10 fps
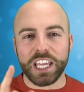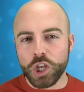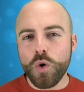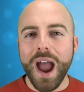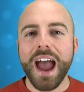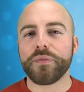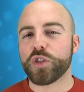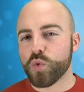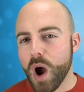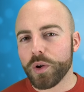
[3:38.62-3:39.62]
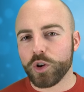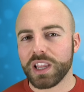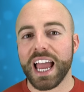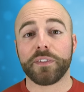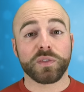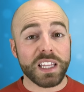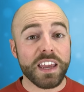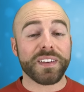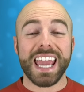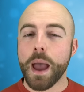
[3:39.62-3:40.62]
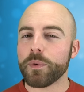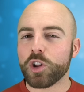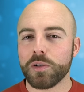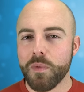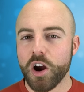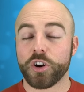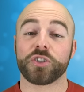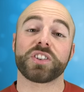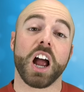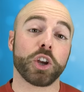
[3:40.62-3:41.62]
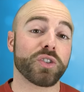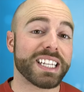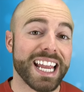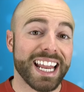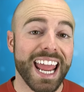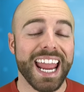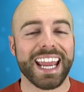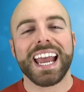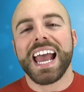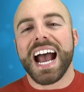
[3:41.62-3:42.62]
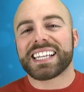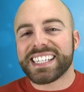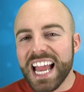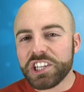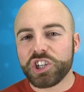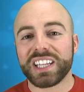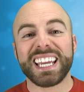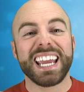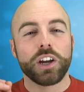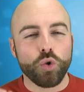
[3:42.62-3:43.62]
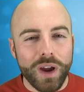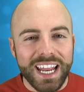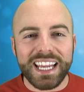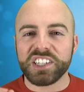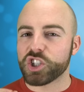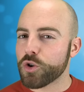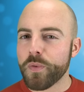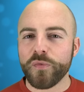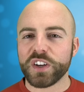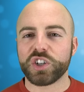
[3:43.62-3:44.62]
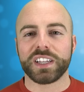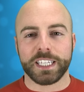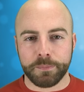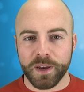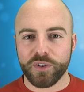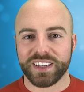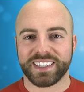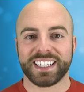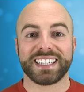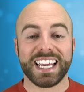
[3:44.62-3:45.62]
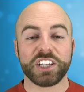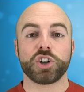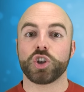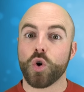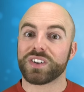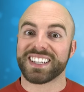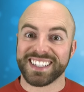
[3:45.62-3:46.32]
that you have throughout your life leave chemical markers on your DNA, essentially ingraining superficial experiences into your